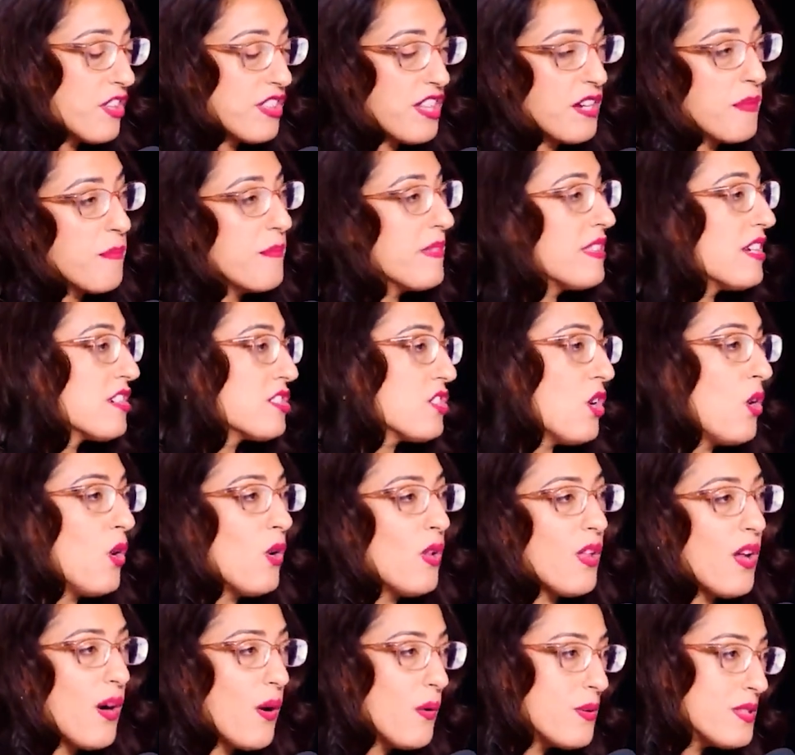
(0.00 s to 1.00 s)
There's a
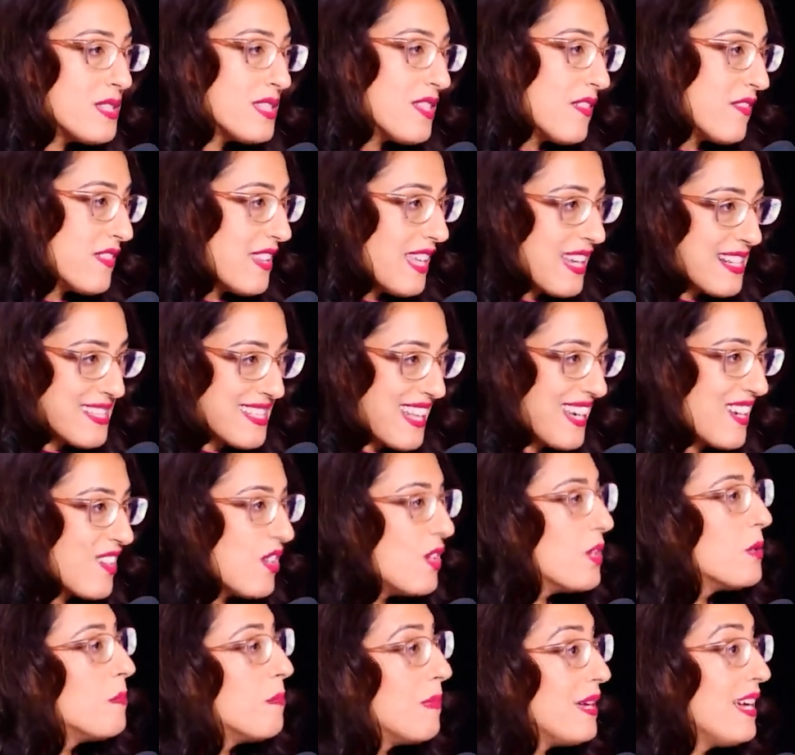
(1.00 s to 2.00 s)
whole host of things that
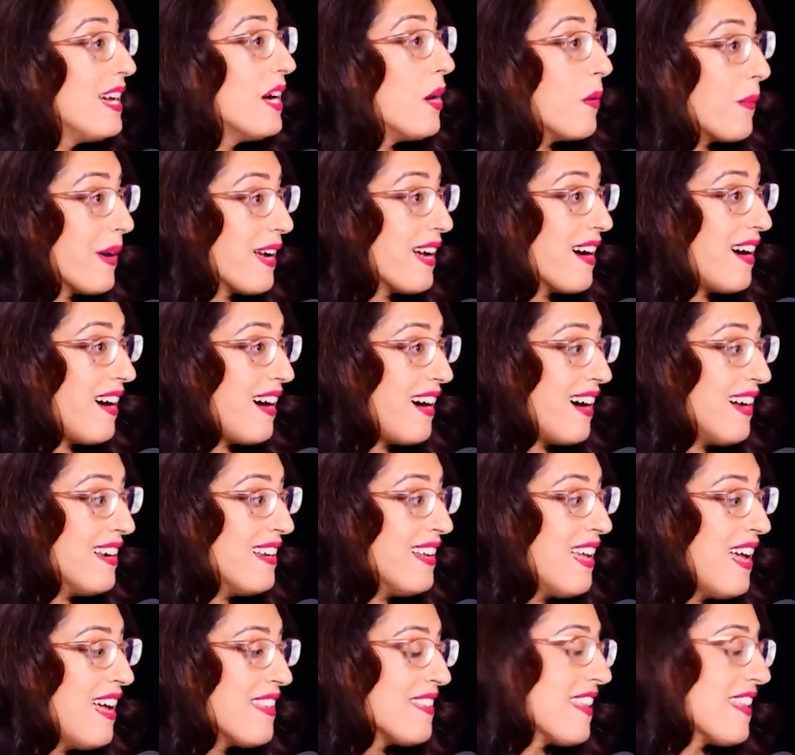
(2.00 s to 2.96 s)
could be going on